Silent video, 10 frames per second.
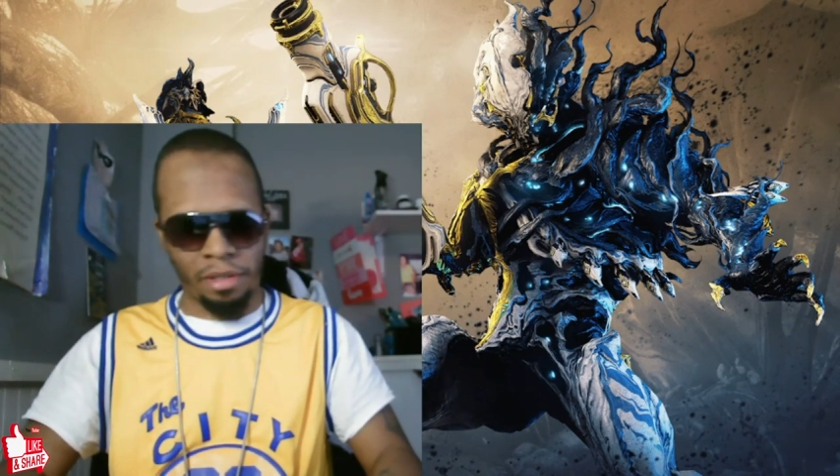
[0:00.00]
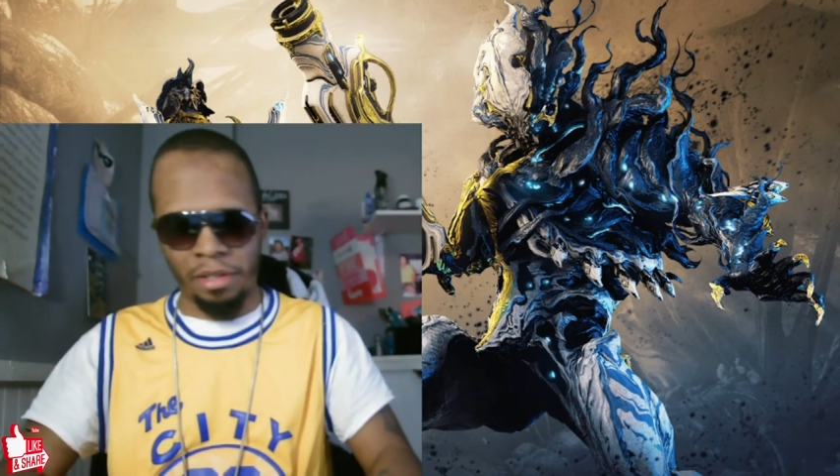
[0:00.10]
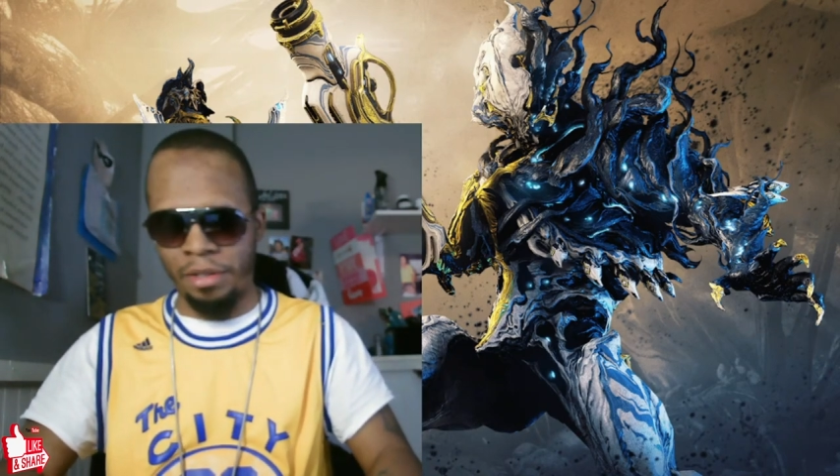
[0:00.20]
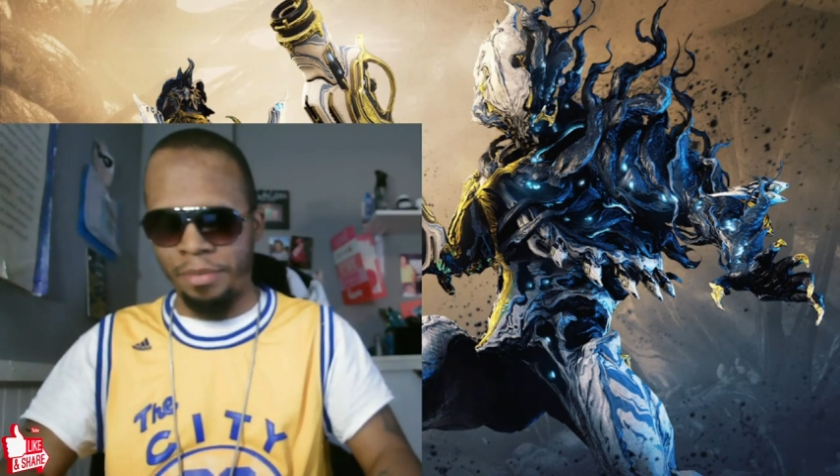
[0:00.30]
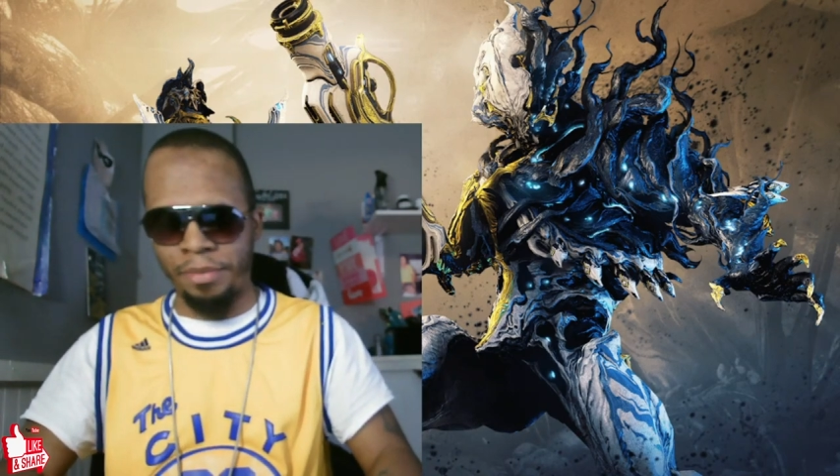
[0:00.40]

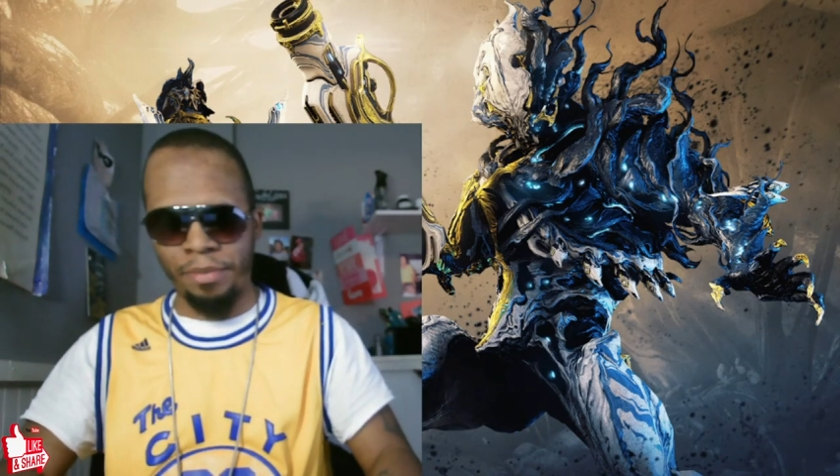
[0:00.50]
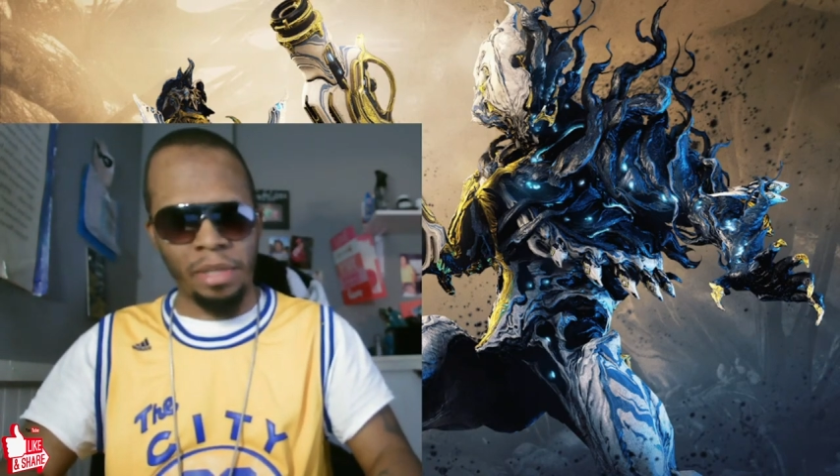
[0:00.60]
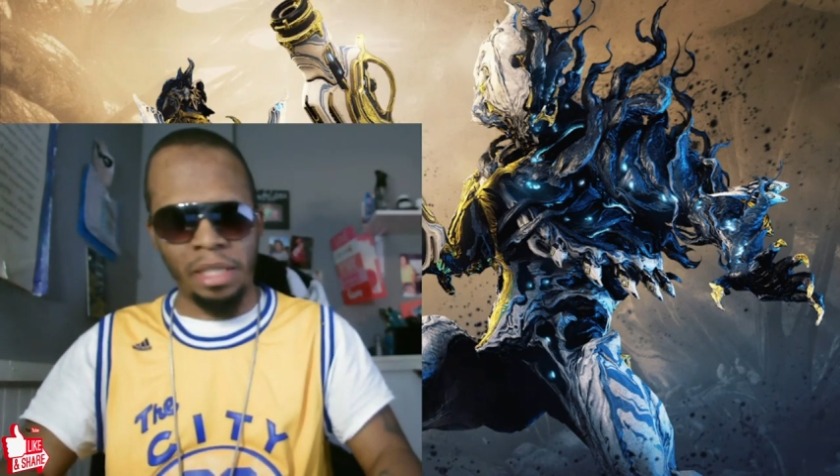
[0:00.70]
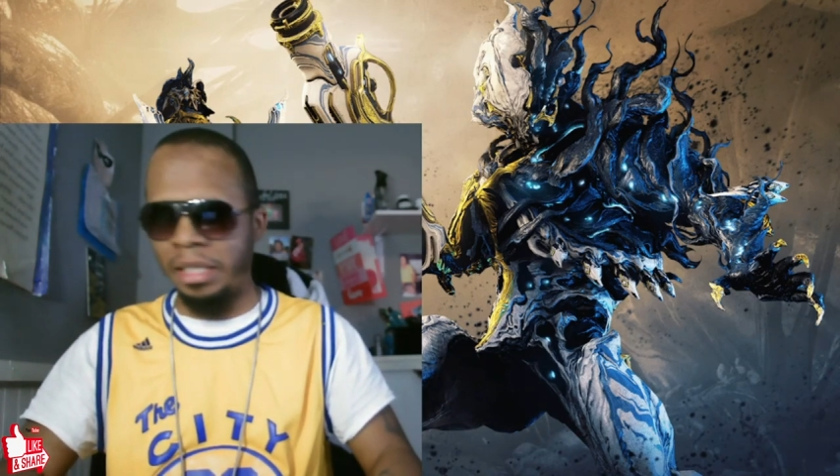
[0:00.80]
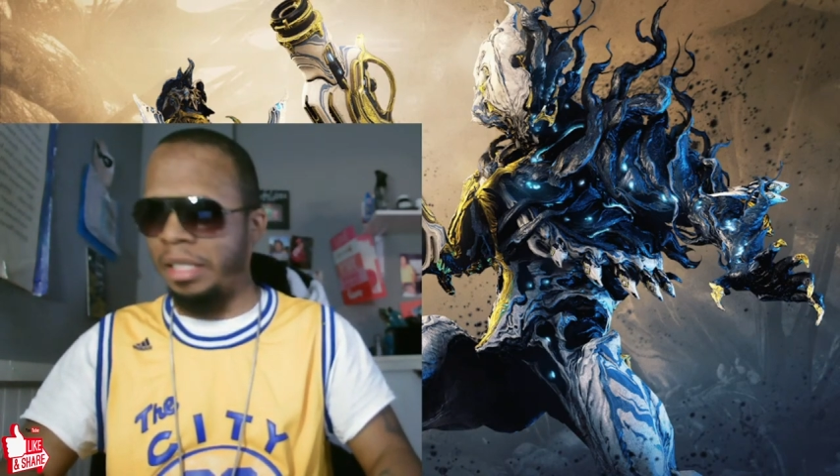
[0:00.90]
Um,
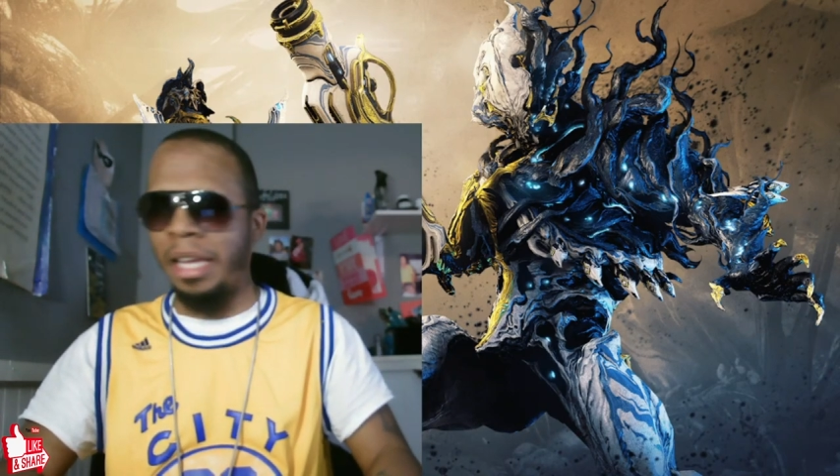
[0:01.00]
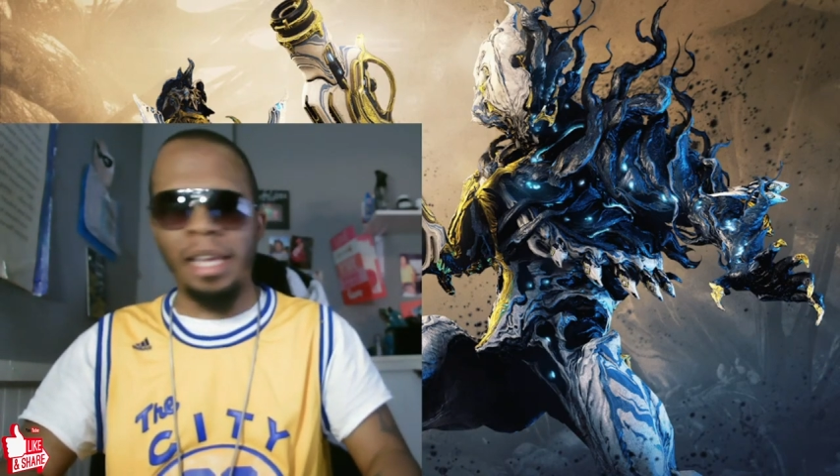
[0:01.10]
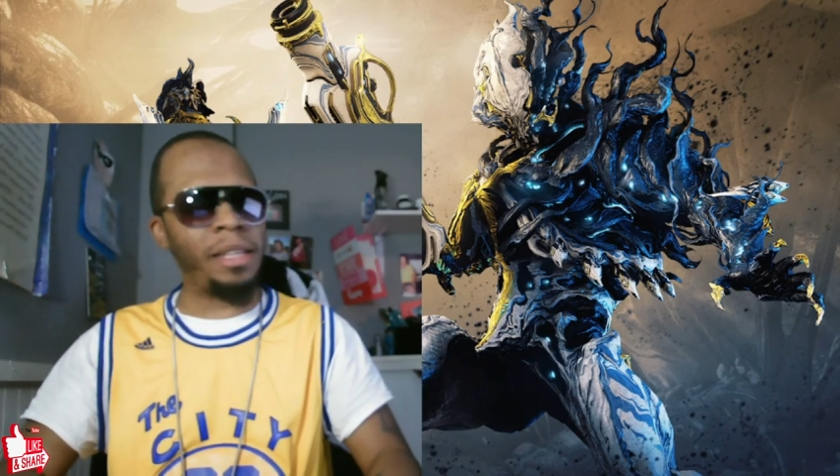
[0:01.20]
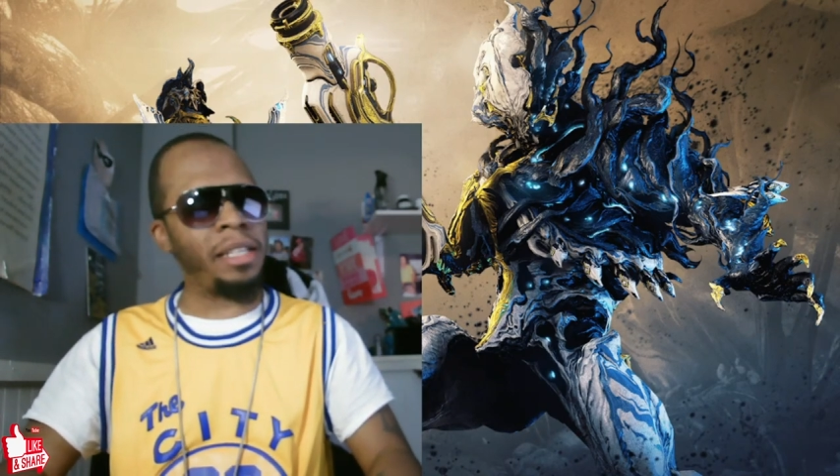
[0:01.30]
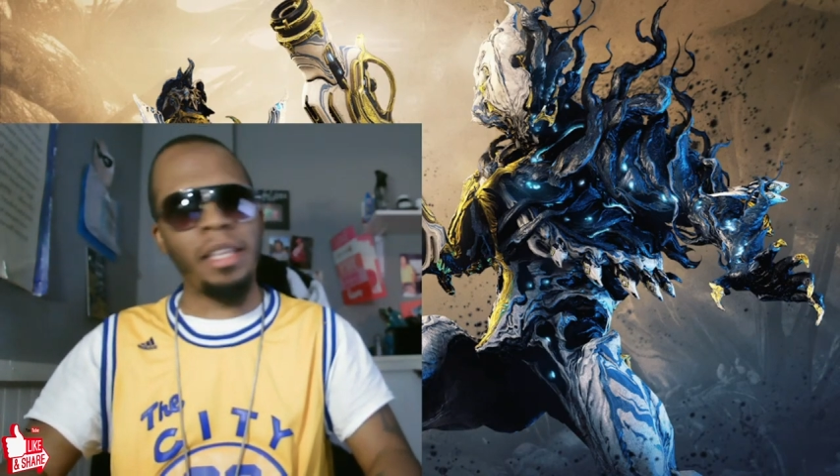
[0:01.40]
Cause that that,